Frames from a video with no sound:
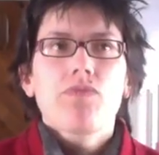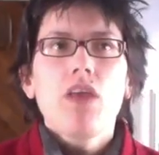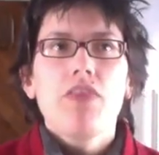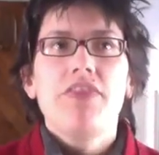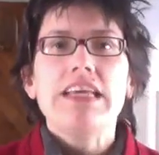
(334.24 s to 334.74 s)

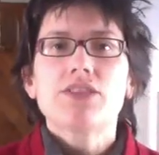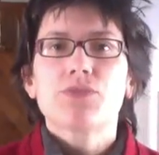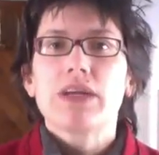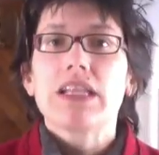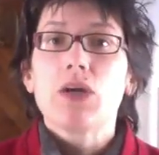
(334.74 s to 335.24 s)
this
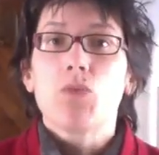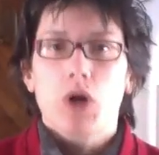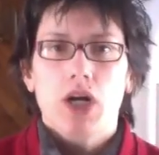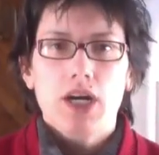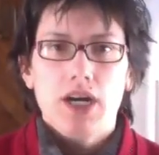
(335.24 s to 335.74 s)
really
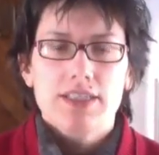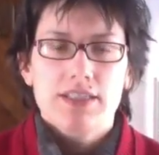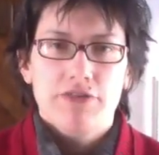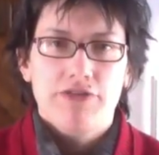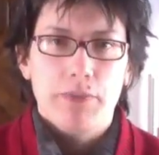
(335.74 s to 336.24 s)
works
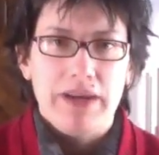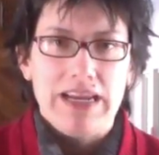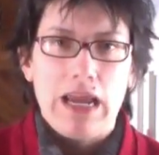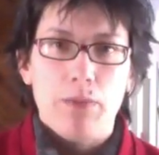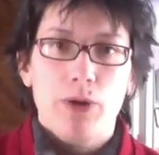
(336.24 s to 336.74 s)
for
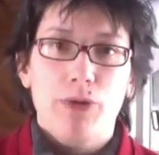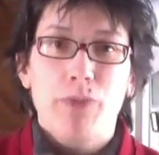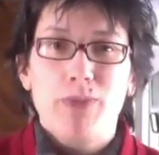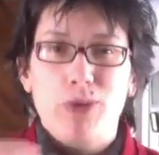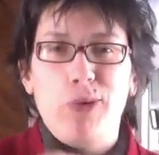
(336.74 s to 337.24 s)
being able to
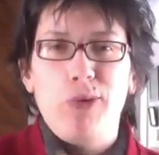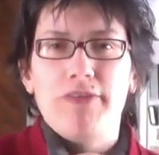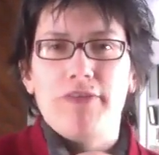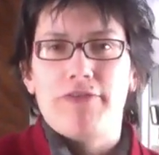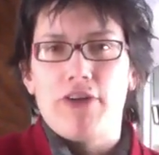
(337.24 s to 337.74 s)
move
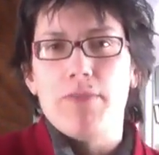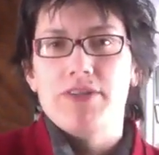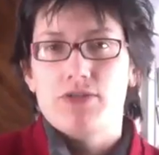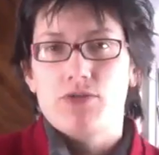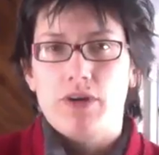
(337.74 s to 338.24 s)
from a
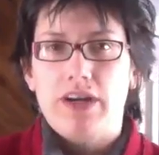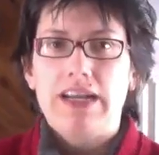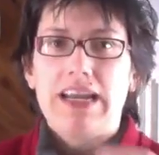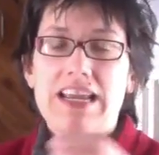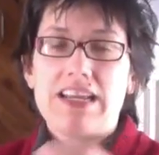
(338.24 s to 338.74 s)

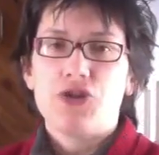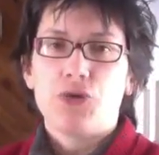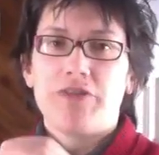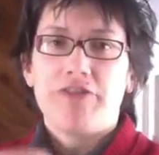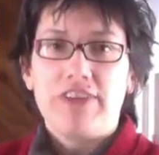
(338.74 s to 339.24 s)
story
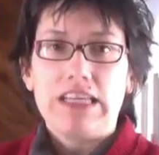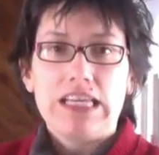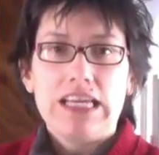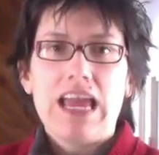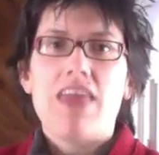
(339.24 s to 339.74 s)
into a
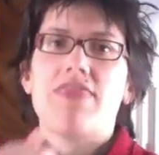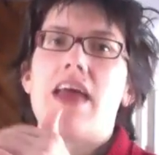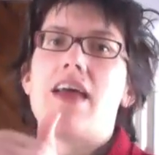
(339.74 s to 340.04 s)
feeling. And